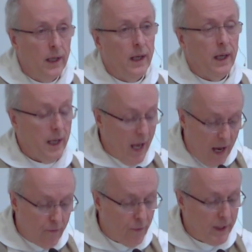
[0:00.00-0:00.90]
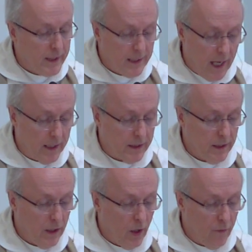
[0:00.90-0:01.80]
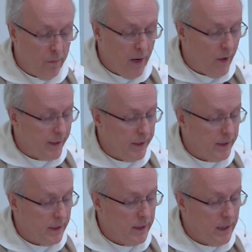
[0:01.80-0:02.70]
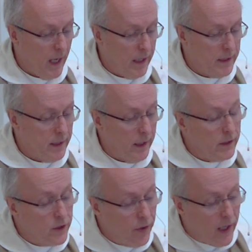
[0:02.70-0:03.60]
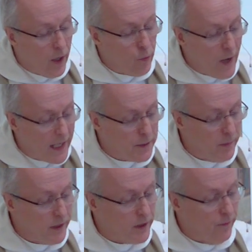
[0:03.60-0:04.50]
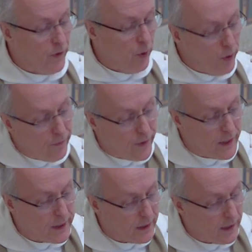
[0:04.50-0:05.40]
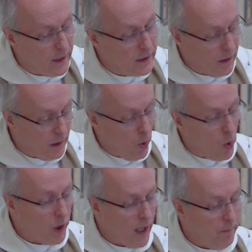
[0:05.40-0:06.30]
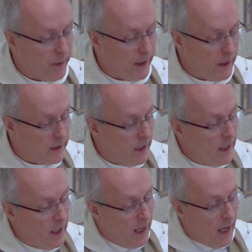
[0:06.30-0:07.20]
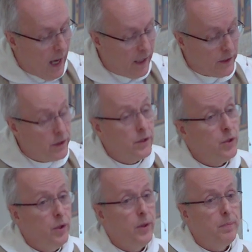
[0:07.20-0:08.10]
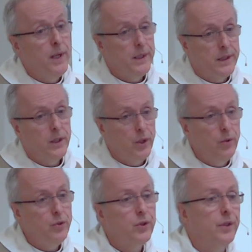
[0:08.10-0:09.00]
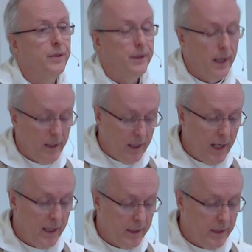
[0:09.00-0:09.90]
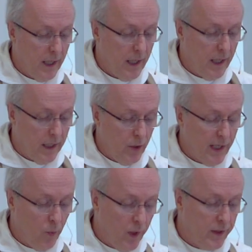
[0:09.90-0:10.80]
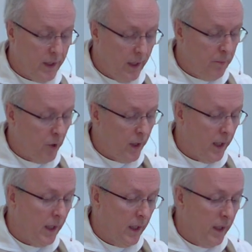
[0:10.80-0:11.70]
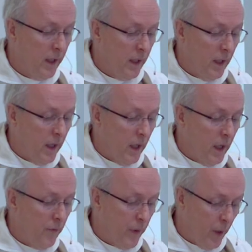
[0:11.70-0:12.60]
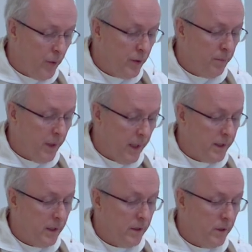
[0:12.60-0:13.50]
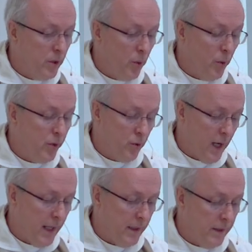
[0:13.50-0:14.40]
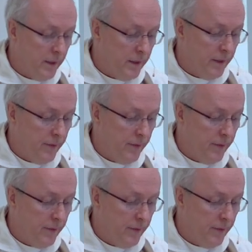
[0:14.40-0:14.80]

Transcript: in every sector of American society, to the harassment of universities and law companies, and to the persecution, and yes, I use that word deliberately, of those persons who are trans.